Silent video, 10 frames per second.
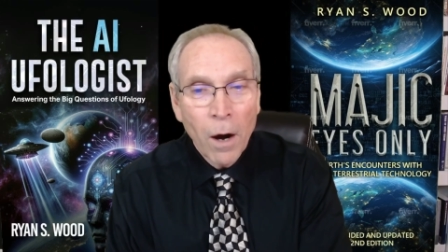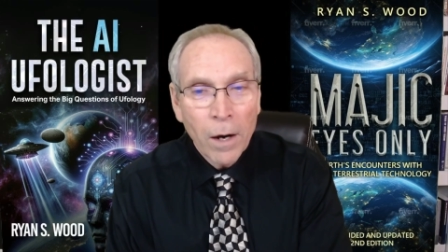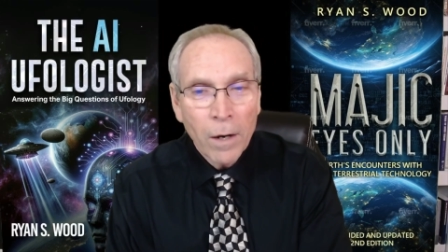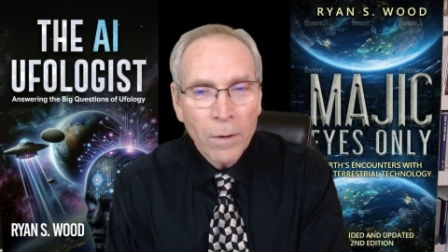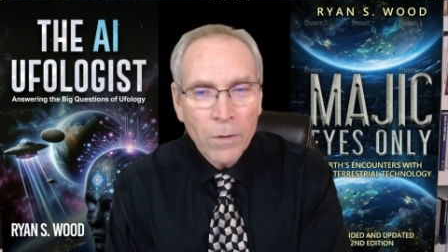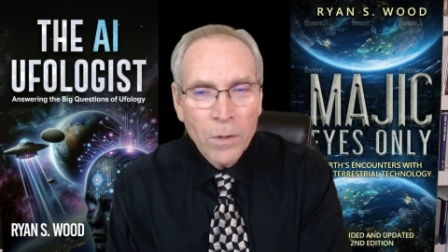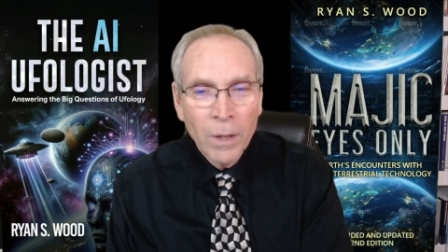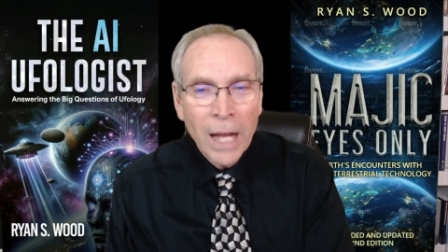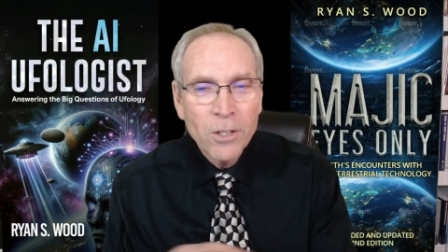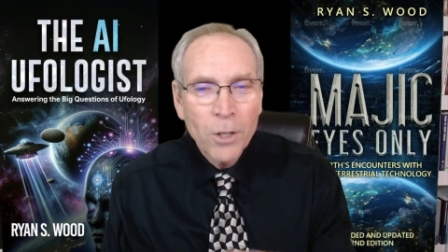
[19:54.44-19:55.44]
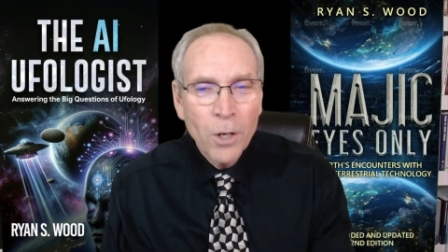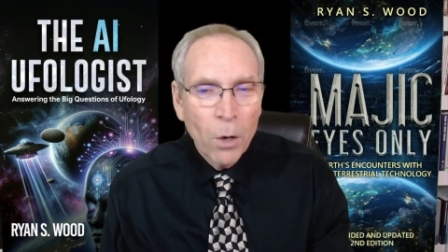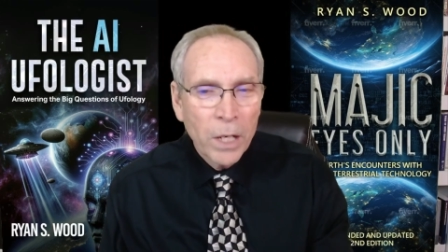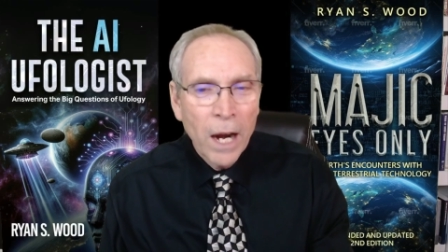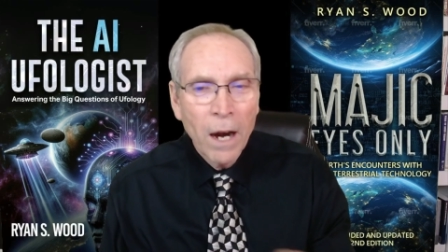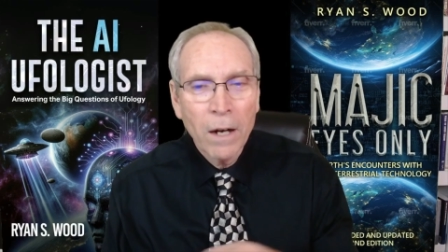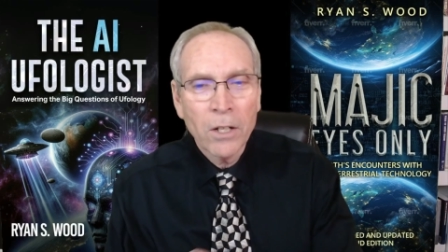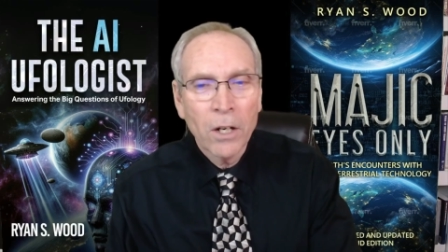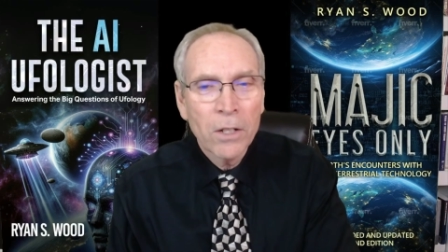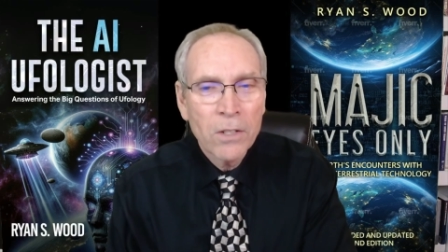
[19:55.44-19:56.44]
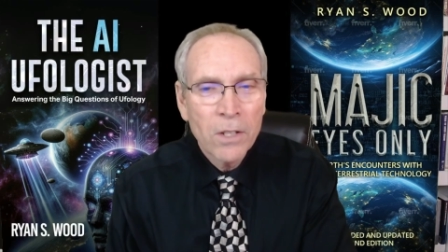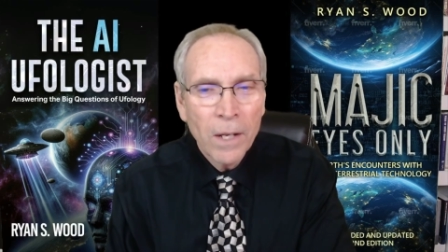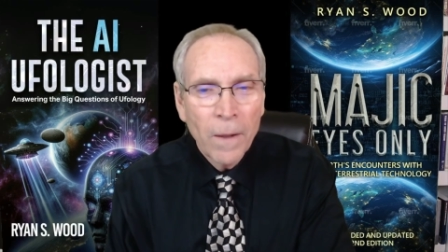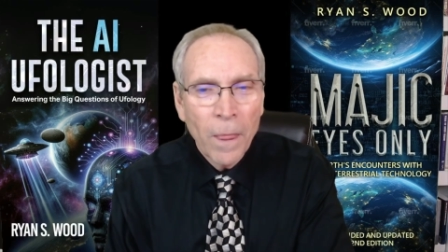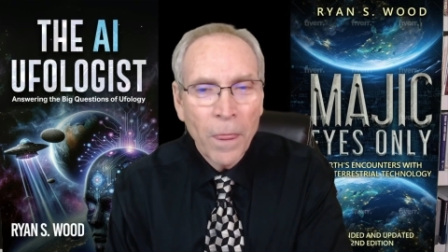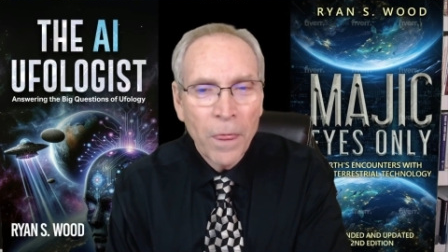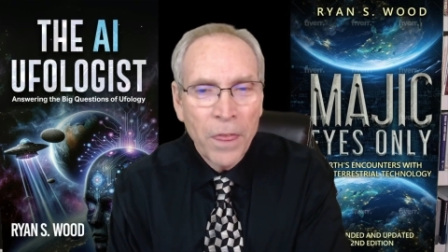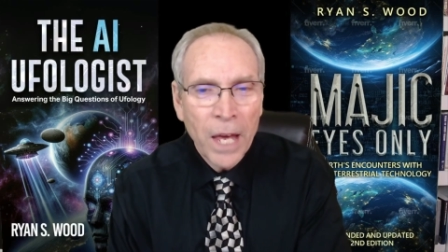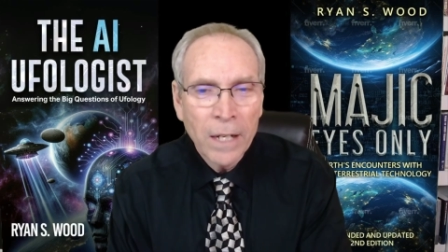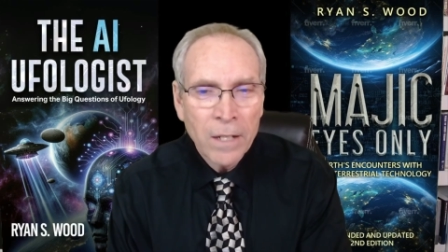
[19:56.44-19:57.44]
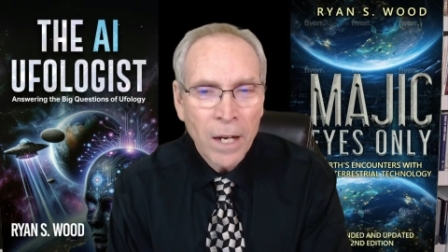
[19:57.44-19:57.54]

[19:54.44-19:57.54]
are lesser known characters that